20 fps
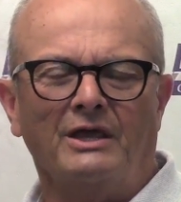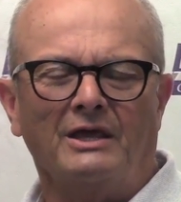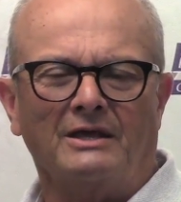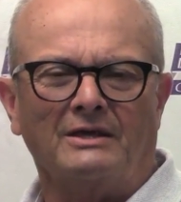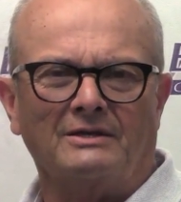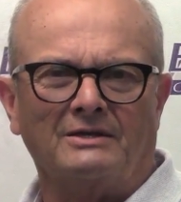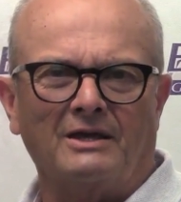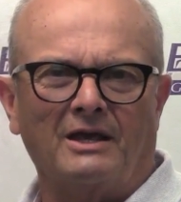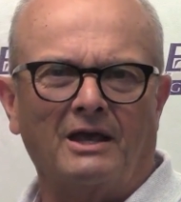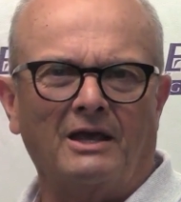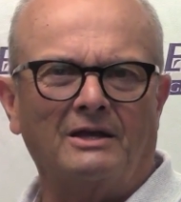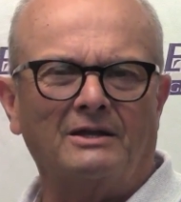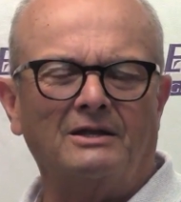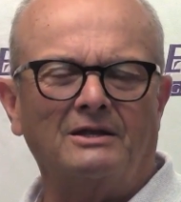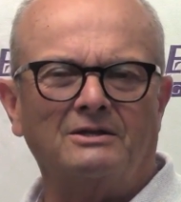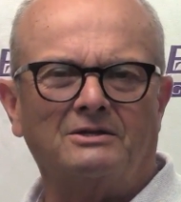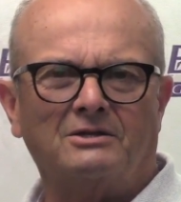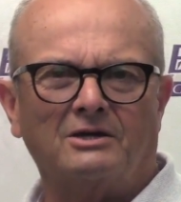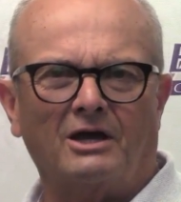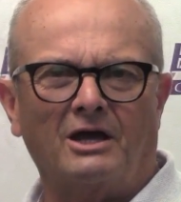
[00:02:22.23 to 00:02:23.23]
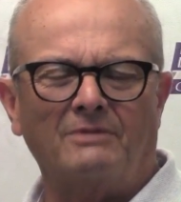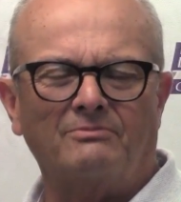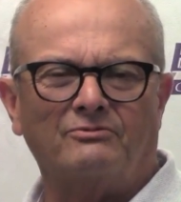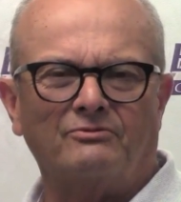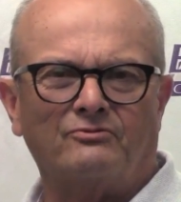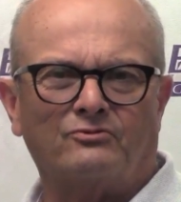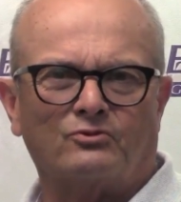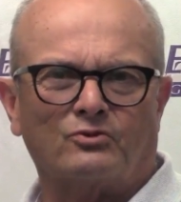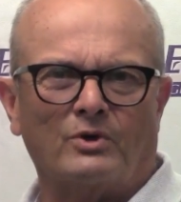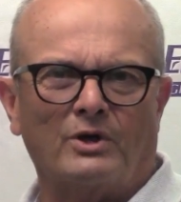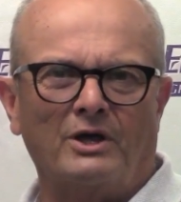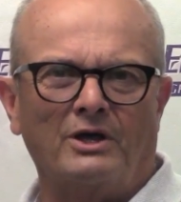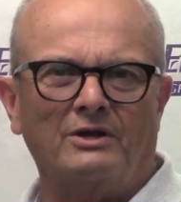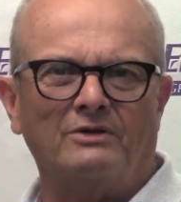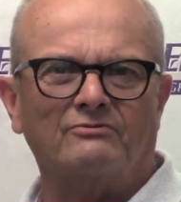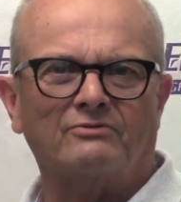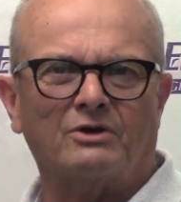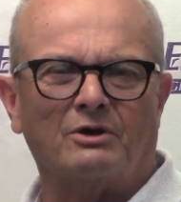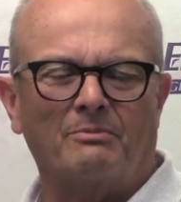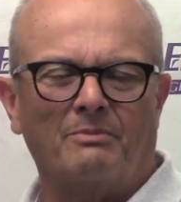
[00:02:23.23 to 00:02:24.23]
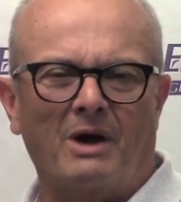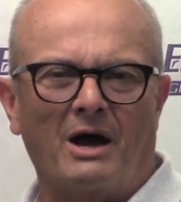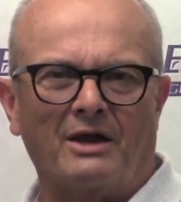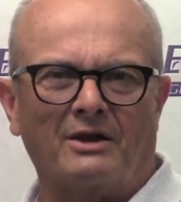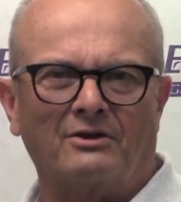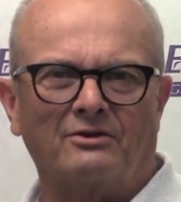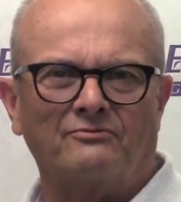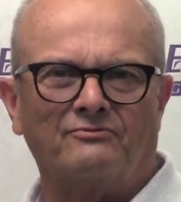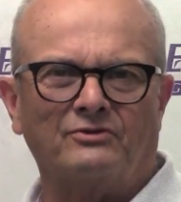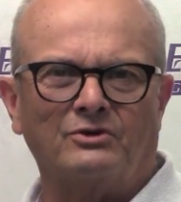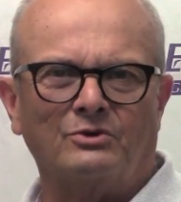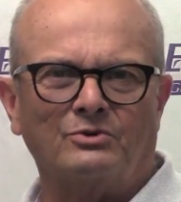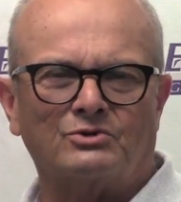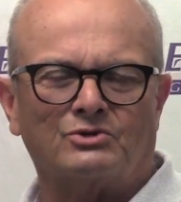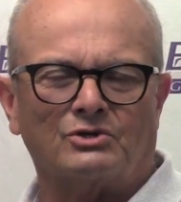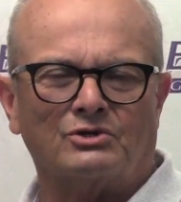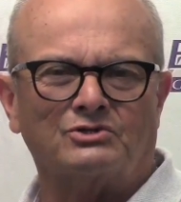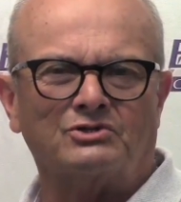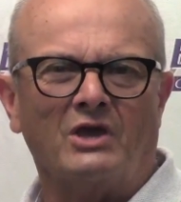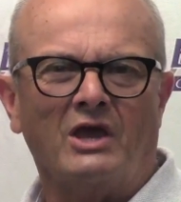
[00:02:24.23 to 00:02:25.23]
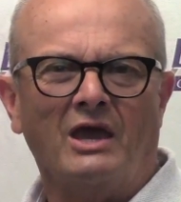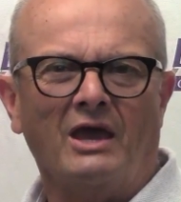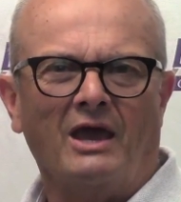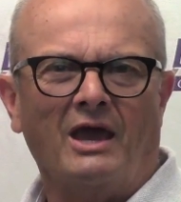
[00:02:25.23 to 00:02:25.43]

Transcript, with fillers: into any type of trade of commodity futures.